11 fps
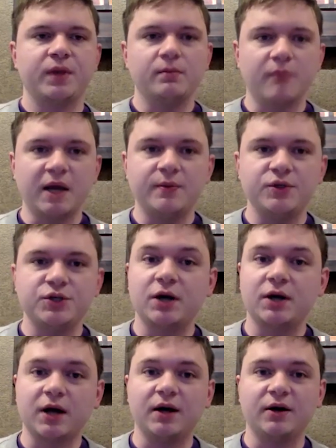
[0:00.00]
My name is Sean
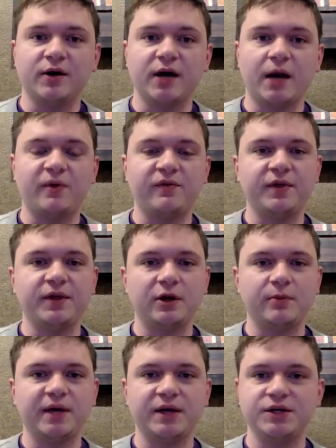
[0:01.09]
Cotner, and I'm a fifth year
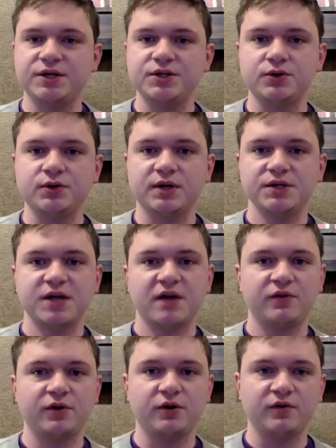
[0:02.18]
PhD student at Stanford
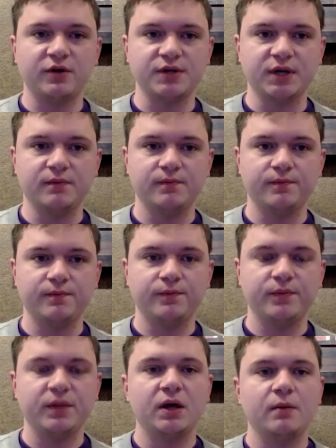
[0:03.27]
University.
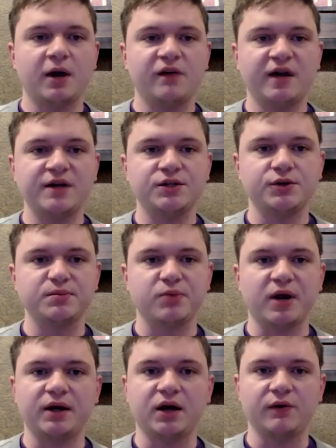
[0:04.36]
My advisor is
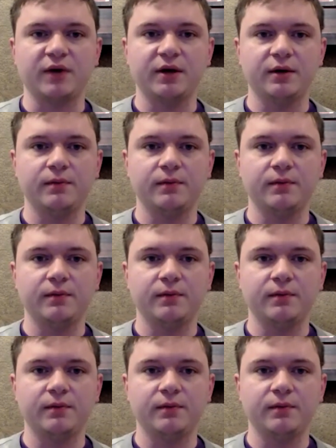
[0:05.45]
Brian Conrad.